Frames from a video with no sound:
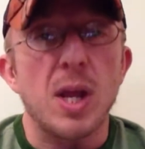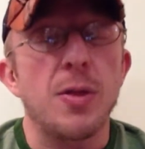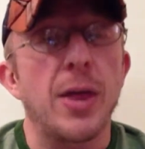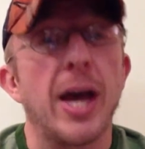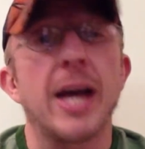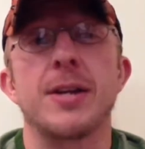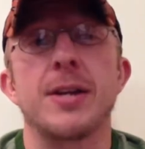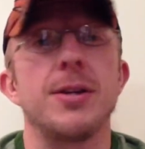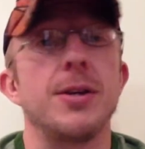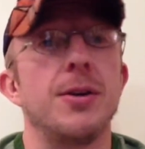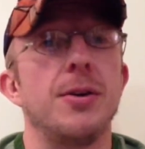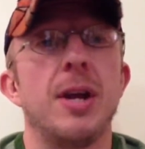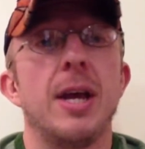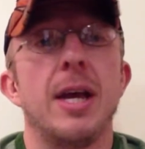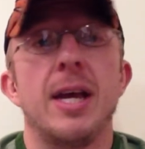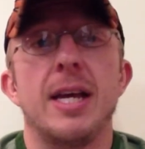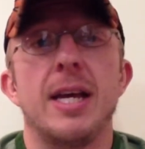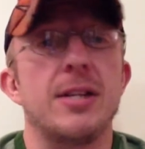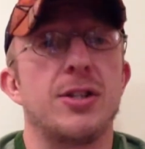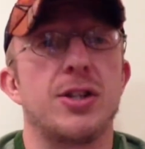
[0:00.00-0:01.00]
That dude
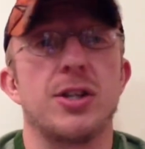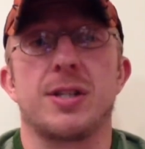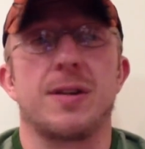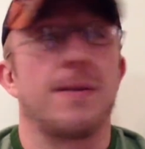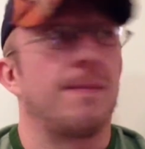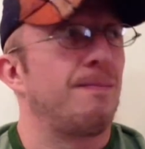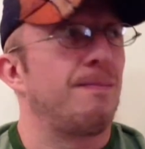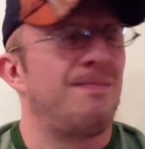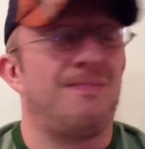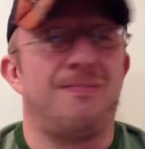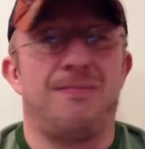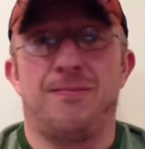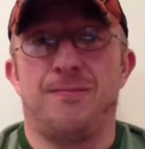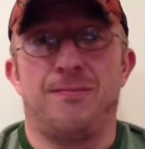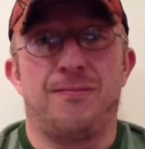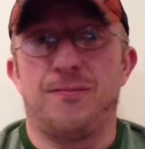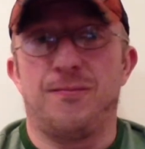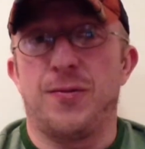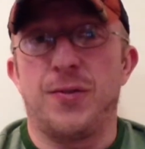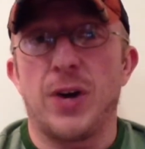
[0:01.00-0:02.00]
is just a
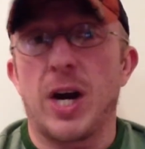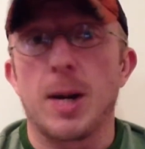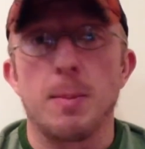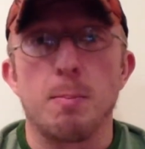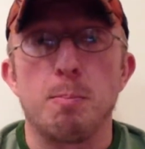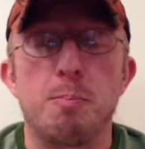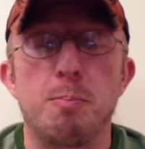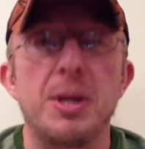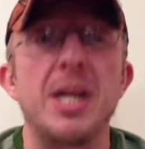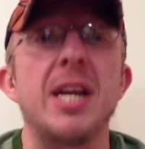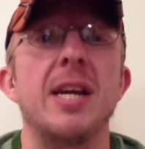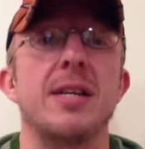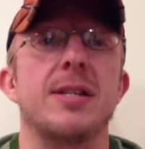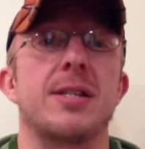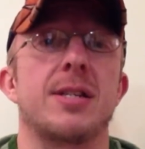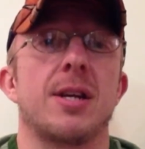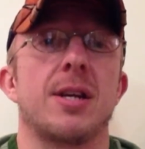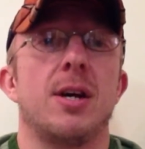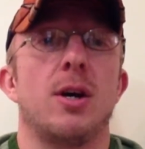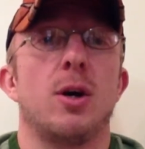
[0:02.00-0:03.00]
fucking
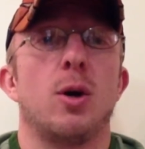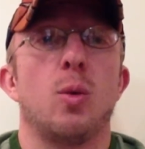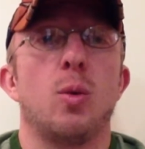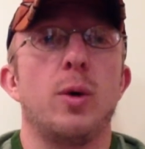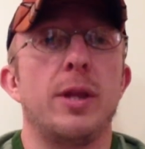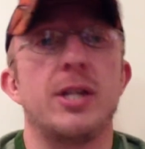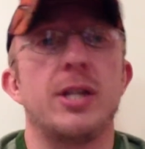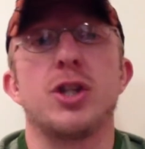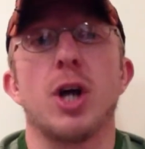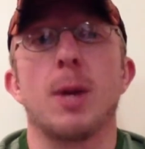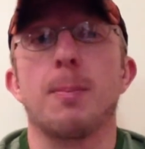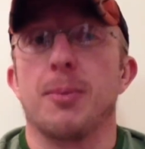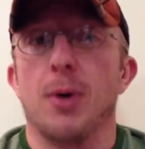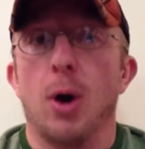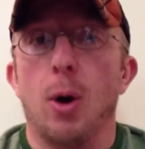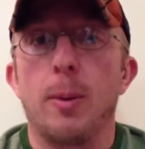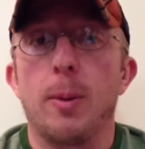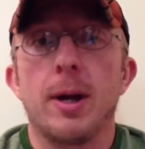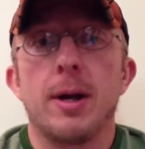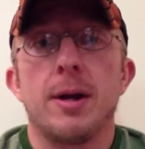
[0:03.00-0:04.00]
beast with a jump
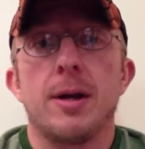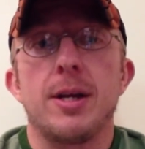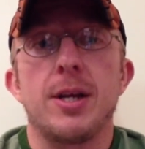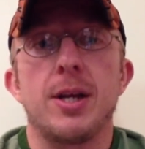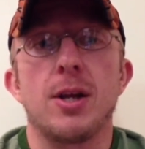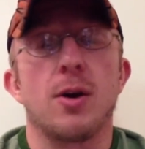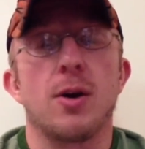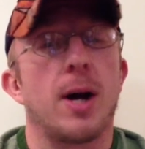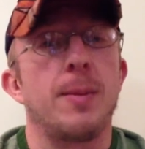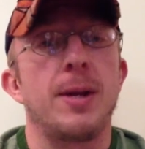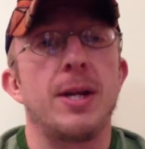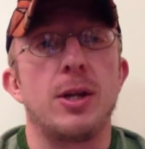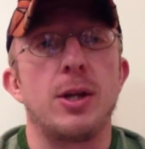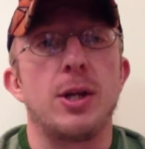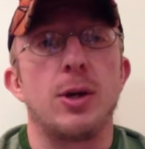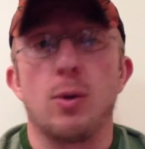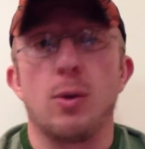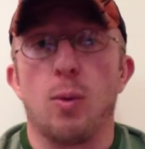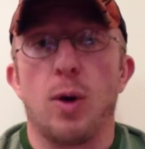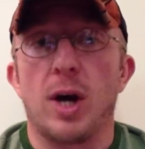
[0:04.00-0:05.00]
rope. I mean,
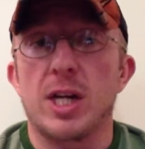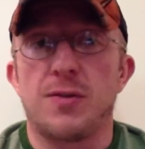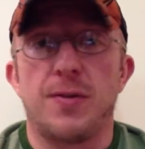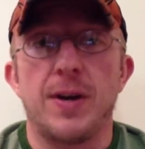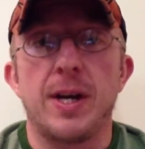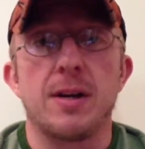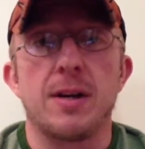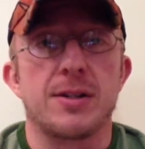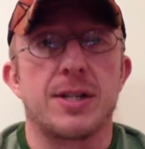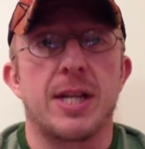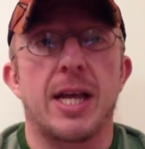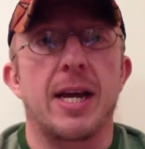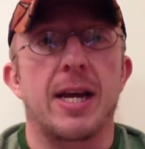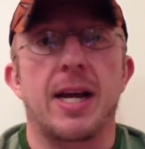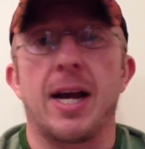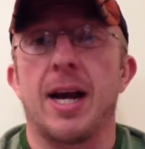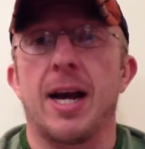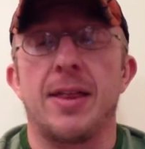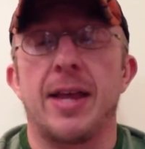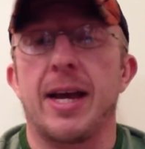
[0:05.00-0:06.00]
you watch videos of
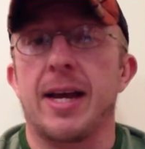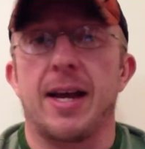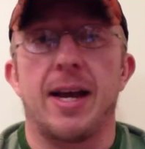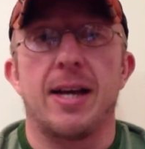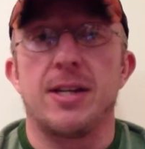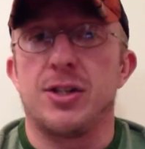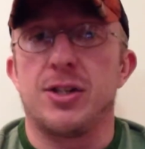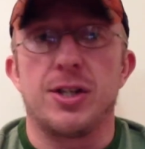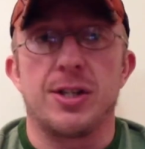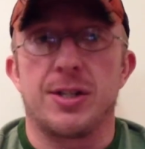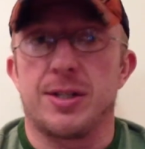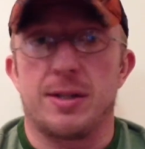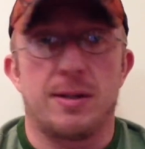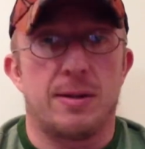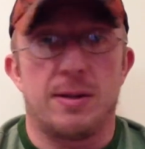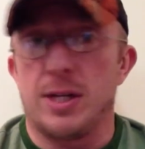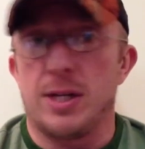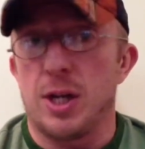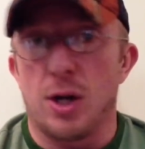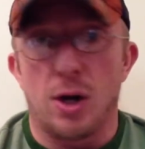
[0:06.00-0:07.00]
that guy, and that guy is just,
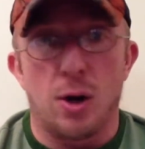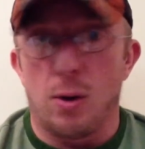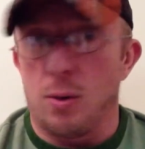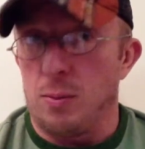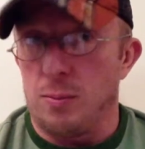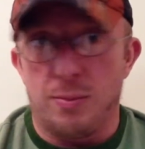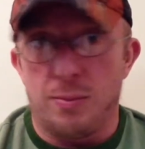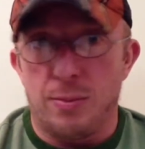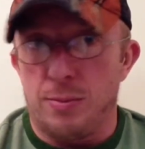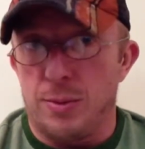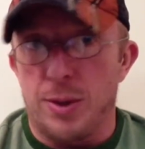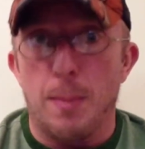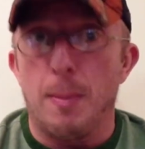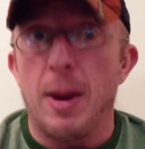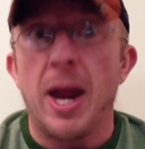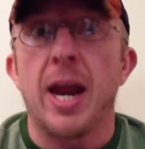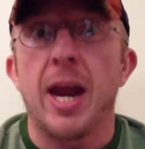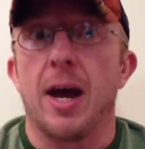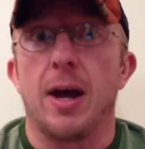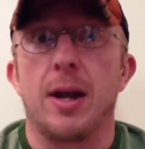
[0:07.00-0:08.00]
the
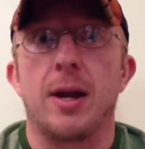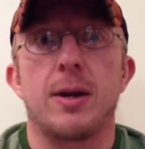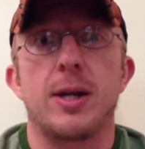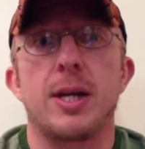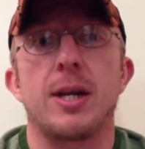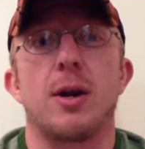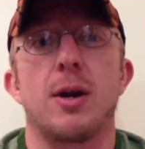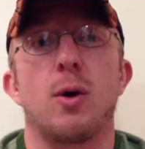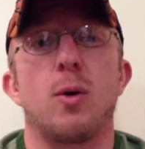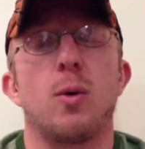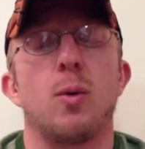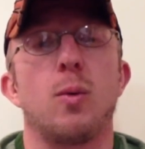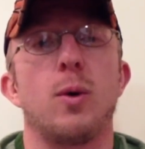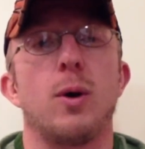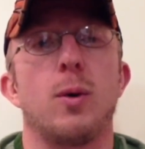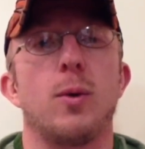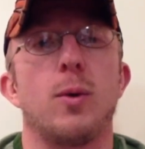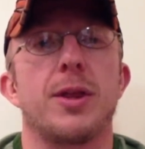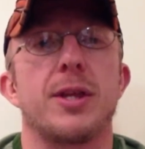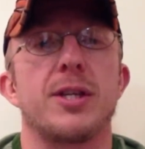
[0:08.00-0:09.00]
man,
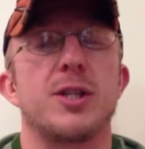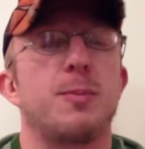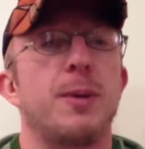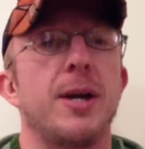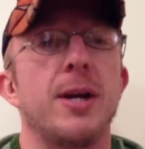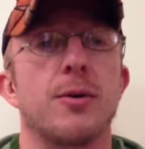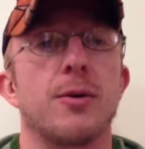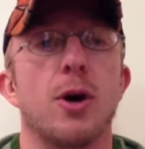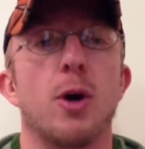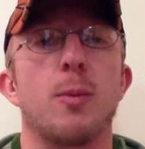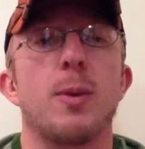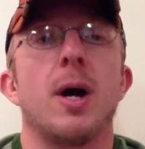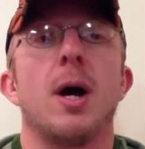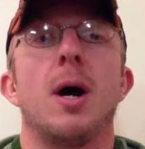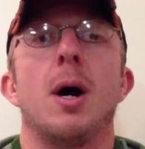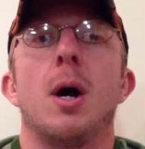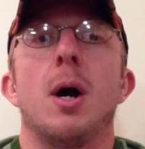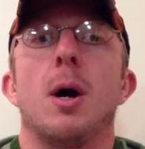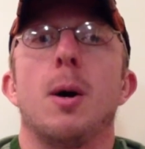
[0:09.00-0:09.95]
with a speed rope.